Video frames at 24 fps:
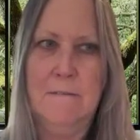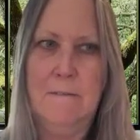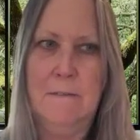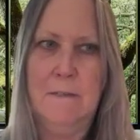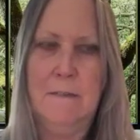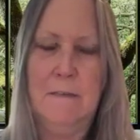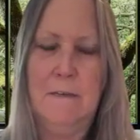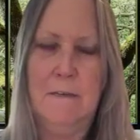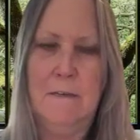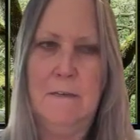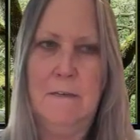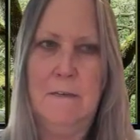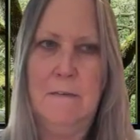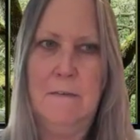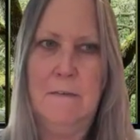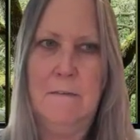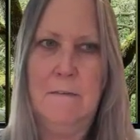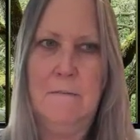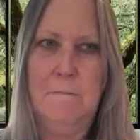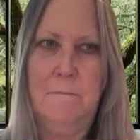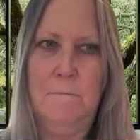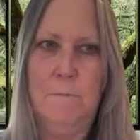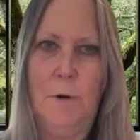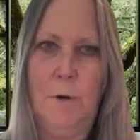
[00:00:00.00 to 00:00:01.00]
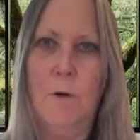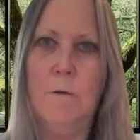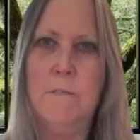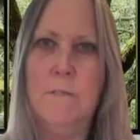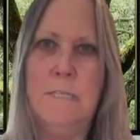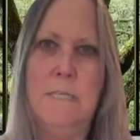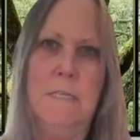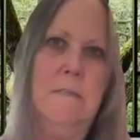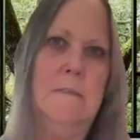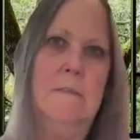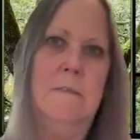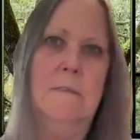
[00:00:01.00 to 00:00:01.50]
the
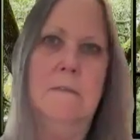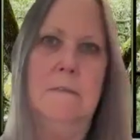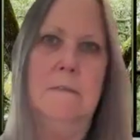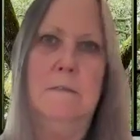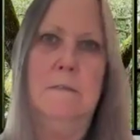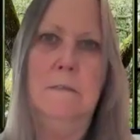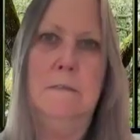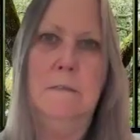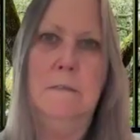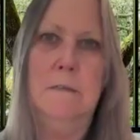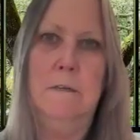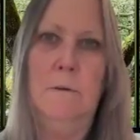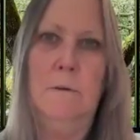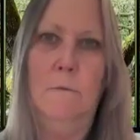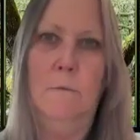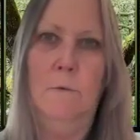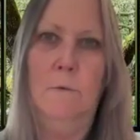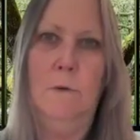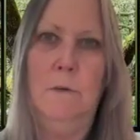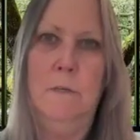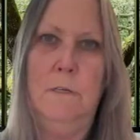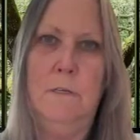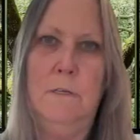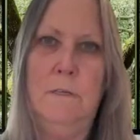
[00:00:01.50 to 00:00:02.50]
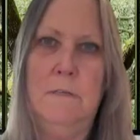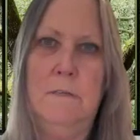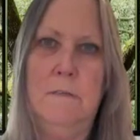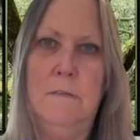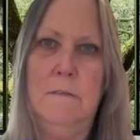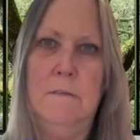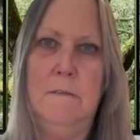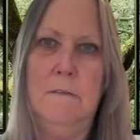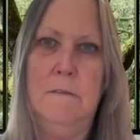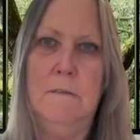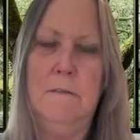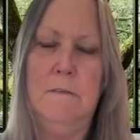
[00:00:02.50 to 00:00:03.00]
person who would,
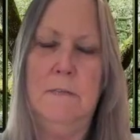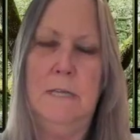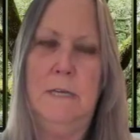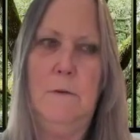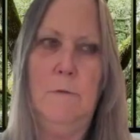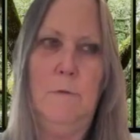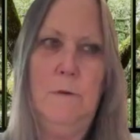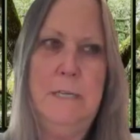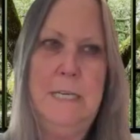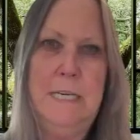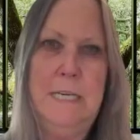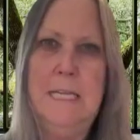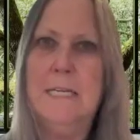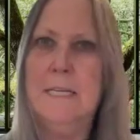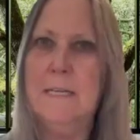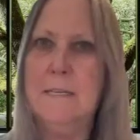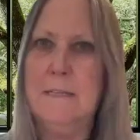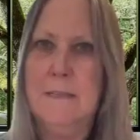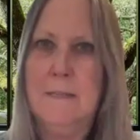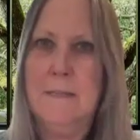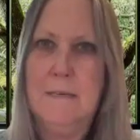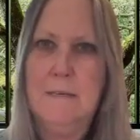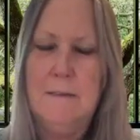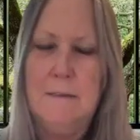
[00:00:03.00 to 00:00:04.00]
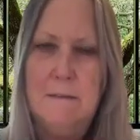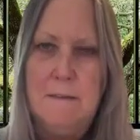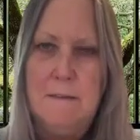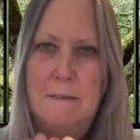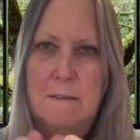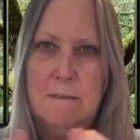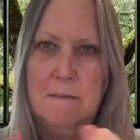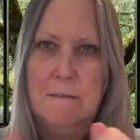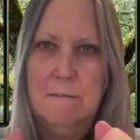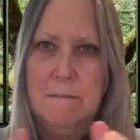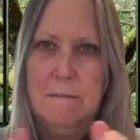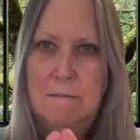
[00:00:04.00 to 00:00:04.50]
like, we needed
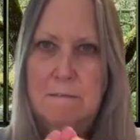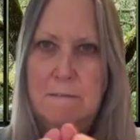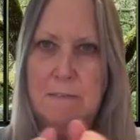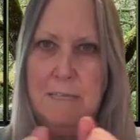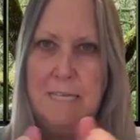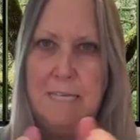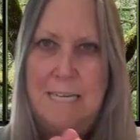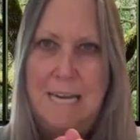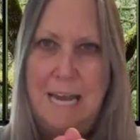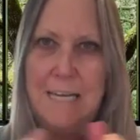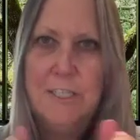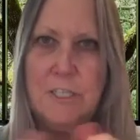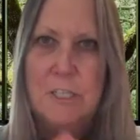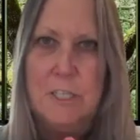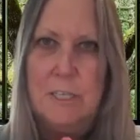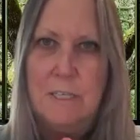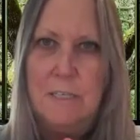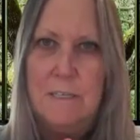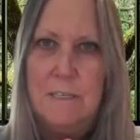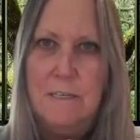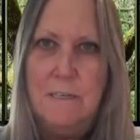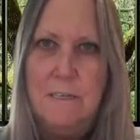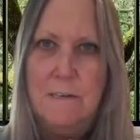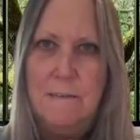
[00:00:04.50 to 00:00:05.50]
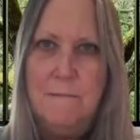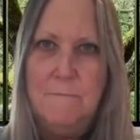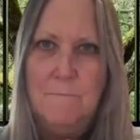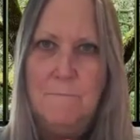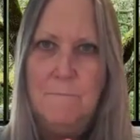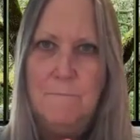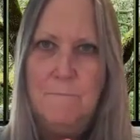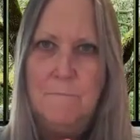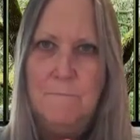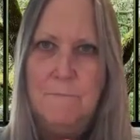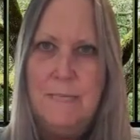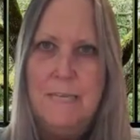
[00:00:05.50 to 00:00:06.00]
the connection
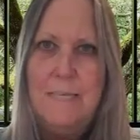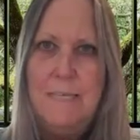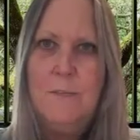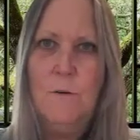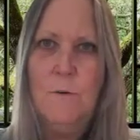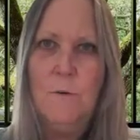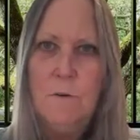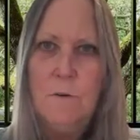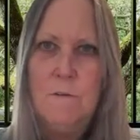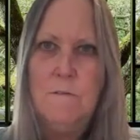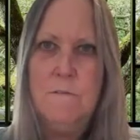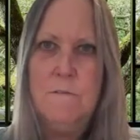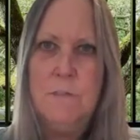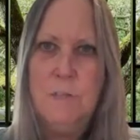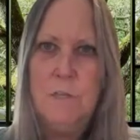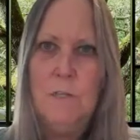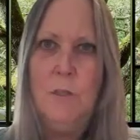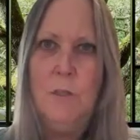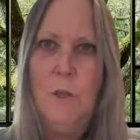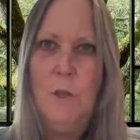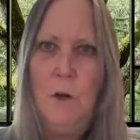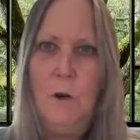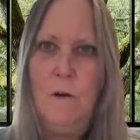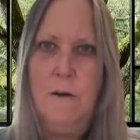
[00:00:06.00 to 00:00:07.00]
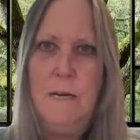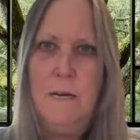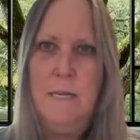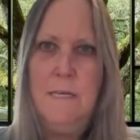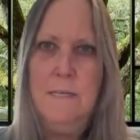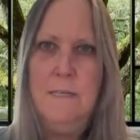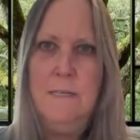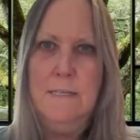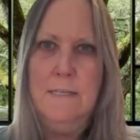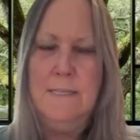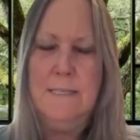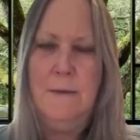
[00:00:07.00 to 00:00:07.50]
in order to learn
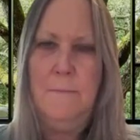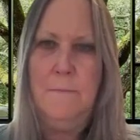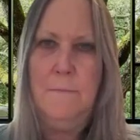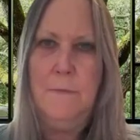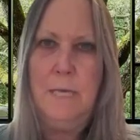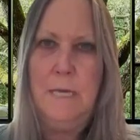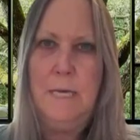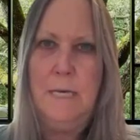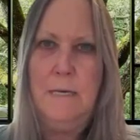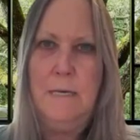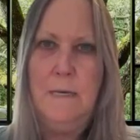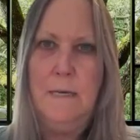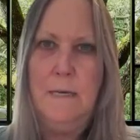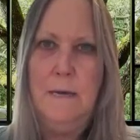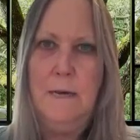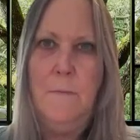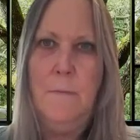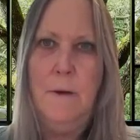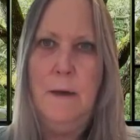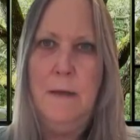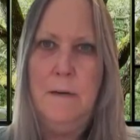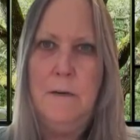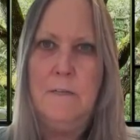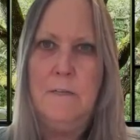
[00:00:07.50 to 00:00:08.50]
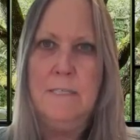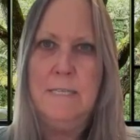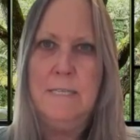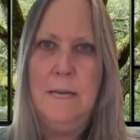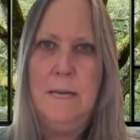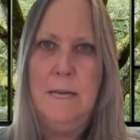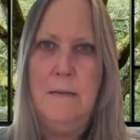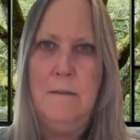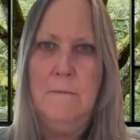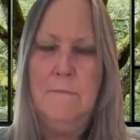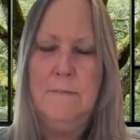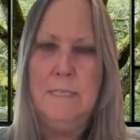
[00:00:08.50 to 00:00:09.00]
something about
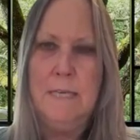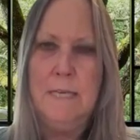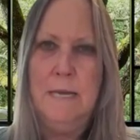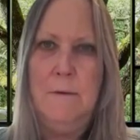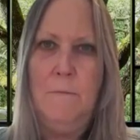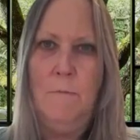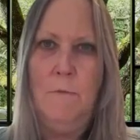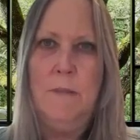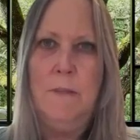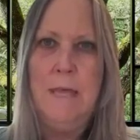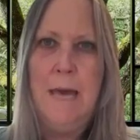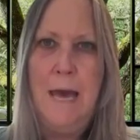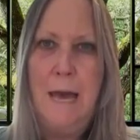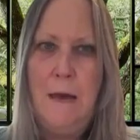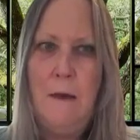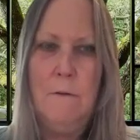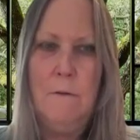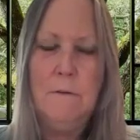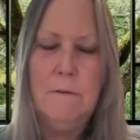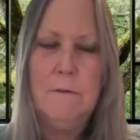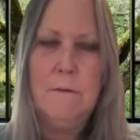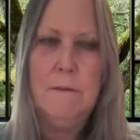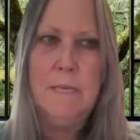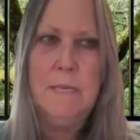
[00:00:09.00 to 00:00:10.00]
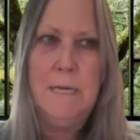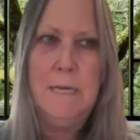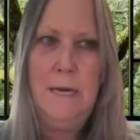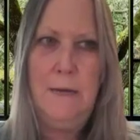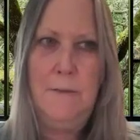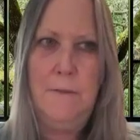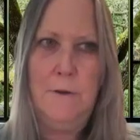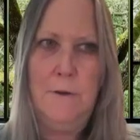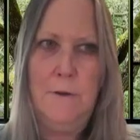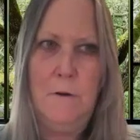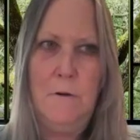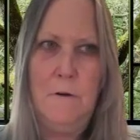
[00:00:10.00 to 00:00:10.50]
ourselves. And without the
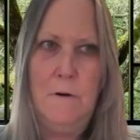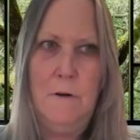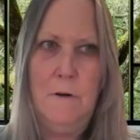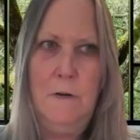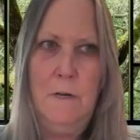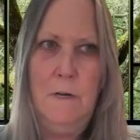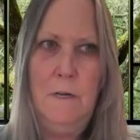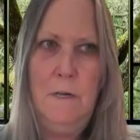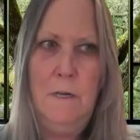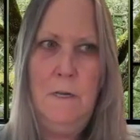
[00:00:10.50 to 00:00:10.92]
other,